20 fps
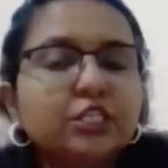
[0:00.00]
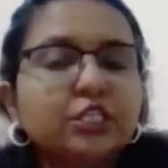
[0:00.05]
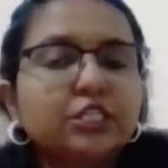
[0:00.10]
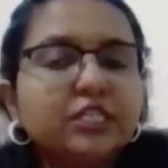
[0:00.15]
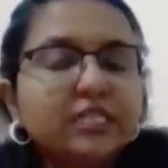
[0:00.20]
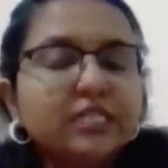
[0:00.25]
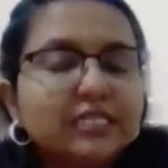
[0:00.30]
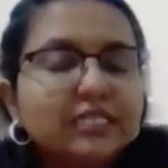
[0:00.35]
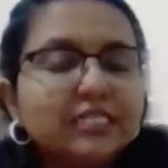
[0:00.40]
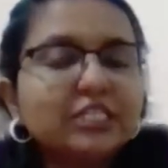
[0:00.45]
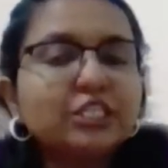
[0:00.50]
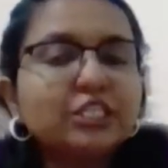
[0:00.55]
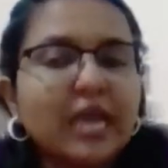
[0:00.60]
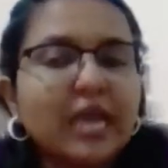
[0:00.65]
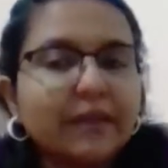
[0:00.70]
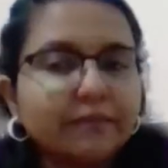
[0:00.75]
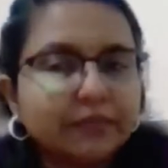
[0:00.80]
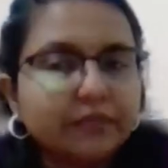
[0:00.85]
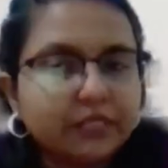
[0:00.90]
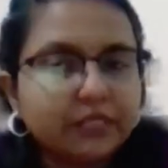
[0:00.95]
this
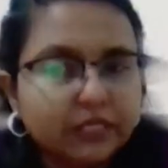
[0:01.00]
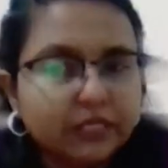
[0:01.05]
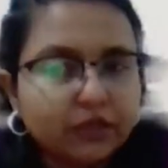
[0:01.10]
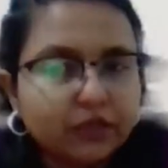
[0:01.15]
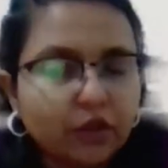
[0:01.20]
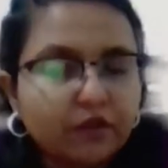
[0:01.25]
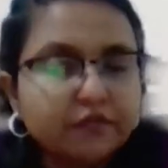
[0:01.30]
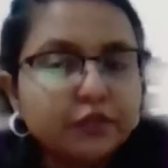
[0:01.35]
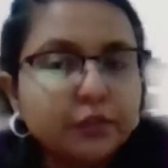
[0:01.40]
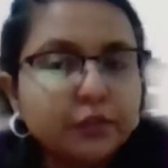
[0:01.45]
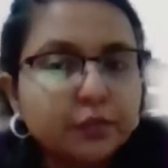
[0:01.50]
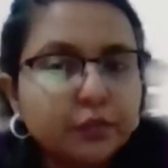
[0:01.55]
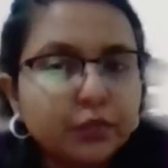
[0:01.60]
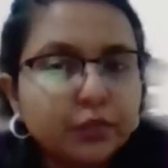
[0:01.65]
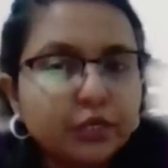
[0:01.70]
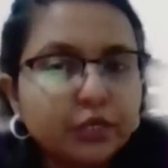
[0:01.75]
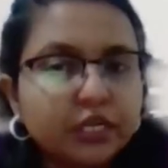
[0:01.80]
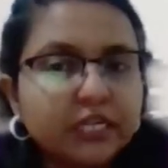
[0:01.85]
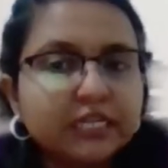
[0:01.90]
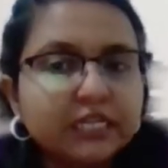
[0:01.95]
chapter of the
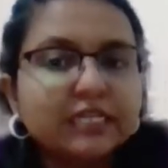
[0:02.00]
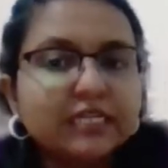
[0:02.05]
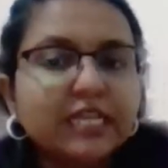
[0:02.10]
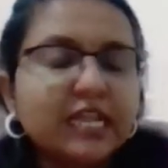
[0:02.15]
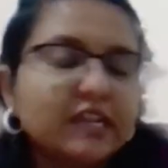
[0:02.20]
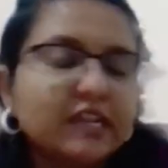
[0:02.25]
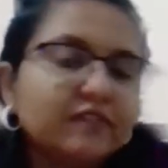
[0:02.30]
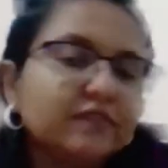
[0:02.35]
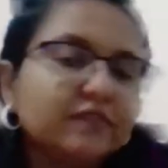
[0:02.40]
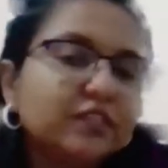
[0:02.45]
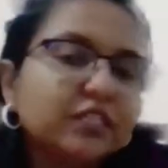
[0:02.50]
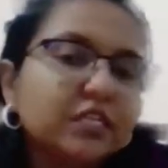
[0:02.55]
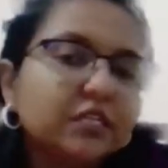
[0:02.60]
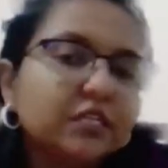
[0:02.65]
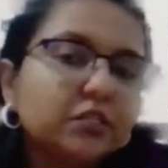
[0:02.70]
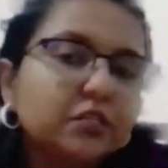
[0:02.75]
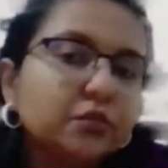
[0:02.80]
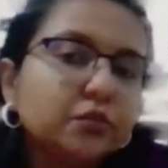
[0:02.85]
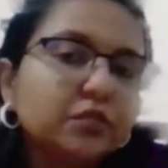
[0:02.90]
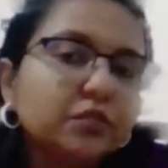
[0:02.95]
book delves
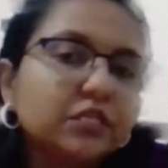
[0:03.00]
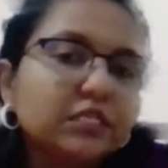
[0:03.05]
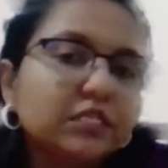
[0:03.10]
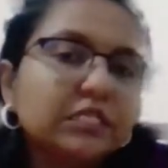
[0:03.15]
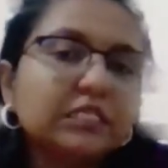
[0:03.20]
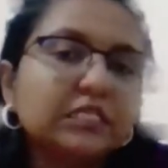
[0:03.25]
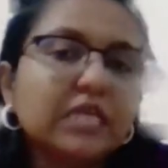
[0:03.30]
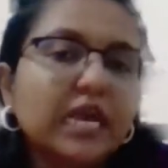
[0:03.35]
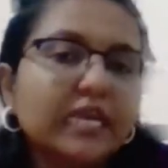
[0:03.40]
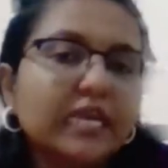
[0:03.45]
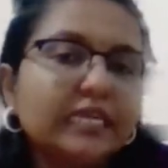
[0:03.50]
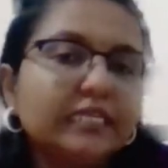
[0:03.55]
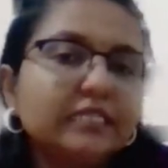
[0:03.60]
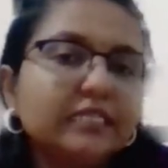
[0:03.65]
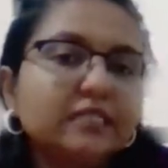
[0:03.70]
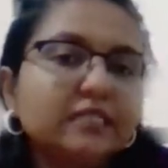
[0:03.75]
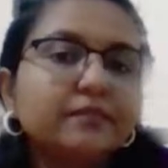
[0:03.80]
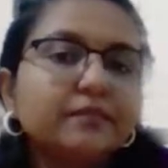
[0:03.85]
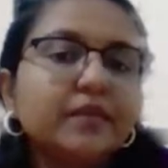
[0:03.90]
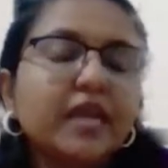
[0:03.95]
into the
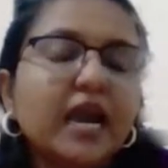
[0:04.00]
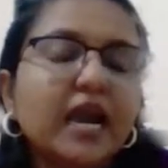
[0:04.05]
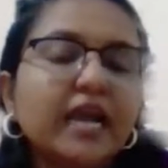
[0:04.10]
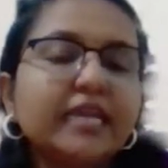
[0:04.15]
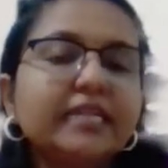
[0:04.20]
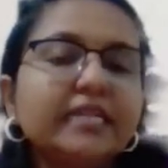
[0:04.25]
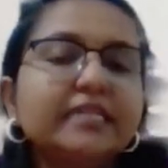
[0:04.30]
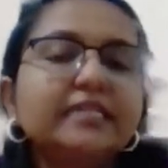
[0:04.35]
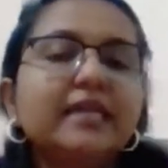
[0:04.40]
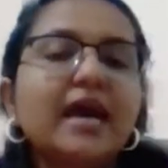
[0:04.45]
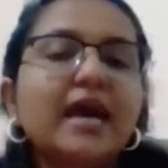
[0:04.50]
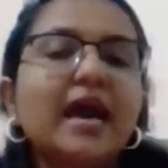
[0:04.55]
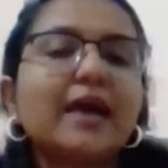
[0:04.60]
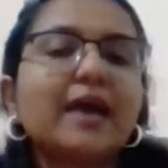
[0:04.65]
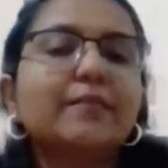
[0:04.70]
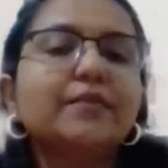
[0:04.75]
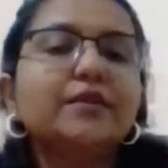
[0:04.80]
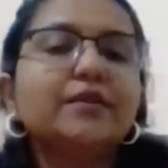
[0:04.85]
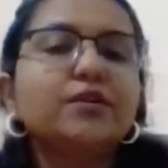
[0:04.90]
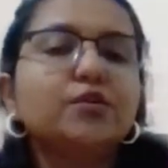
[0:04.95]
science behind the
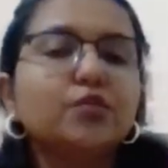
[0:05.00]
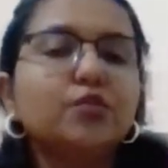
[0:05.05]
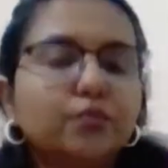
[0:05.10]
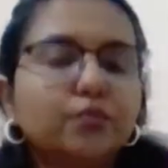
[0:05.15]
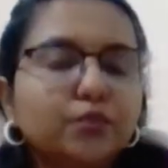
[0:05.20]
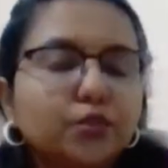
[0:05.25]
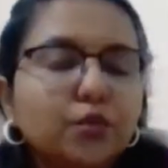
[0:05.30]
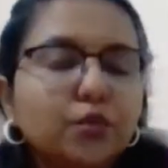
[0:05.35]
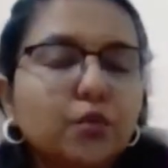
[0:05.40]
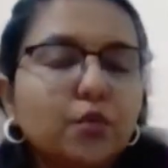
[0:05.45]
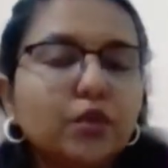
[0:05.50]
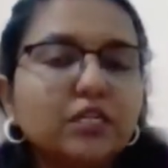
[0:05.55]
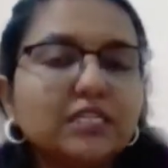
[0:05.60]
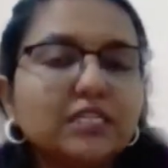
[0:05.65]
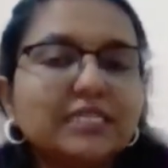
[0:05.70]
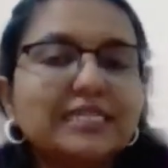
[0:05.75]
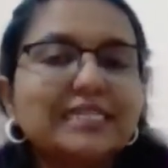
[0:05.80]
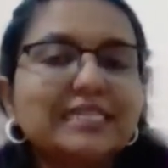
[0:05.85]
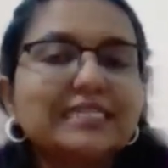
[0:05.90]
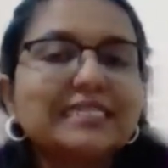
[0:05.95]
habit loop. So, what
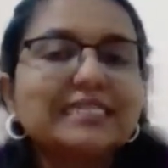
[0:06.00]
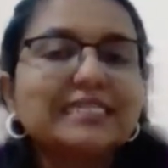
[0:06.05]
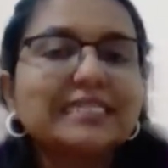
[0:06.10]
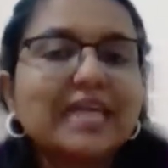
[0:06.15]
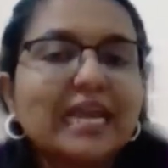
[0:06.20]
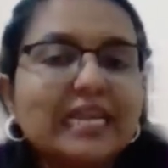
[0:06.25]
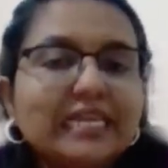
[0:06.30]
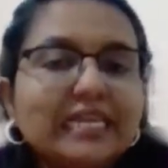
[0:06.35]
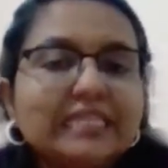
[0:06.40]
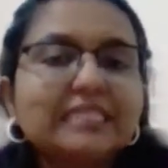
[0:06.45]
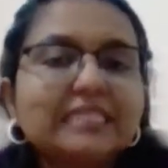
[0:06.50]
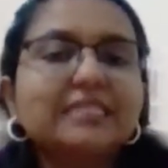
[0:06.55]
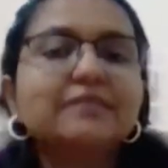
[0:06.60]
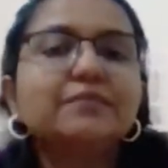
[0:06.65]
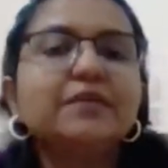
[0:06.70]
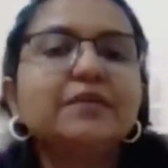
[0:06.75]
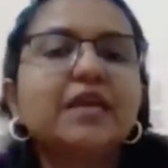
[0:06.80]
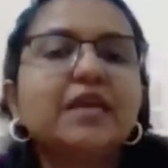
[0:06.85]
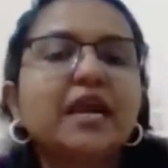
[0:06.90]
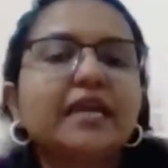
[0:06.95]
is the science
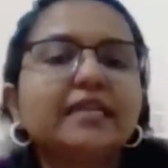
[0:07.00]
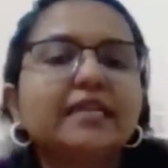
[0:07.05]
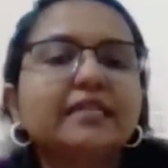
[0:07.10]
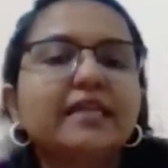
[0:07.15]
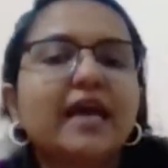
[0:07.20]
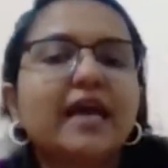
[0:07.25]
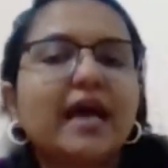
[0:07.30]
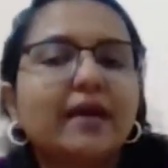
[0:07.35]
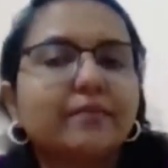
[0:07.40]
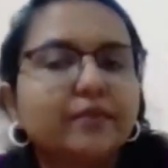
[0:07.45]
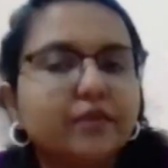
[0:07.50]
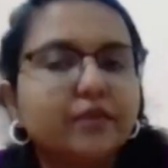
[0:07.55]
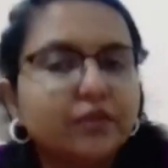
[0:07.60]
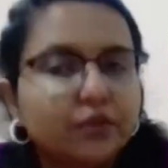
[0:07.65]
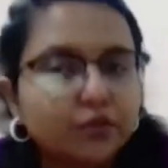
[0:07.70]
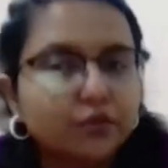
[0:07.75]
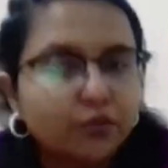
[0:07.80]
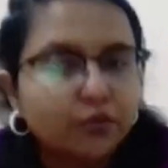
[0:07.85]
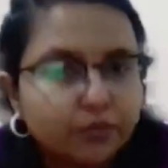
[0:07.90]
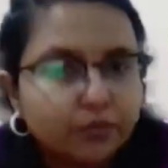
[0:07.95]
behind the
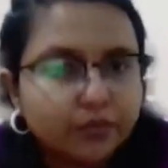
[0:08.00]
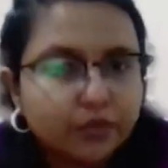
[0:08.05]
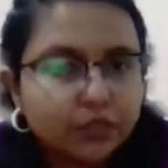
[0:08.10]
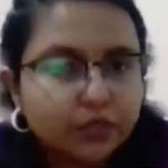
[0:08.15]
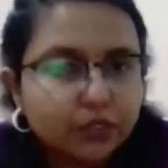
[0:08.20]
habit loop?